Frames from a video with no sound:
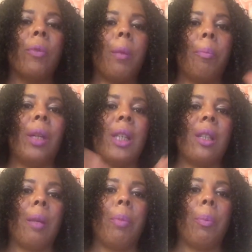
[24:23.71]
and please
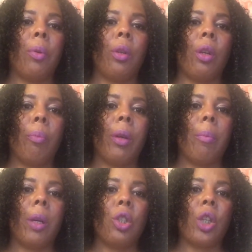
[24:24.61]
let people know
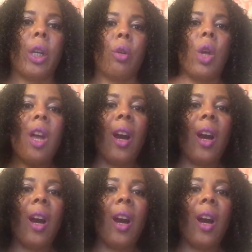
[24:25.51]
about my channel.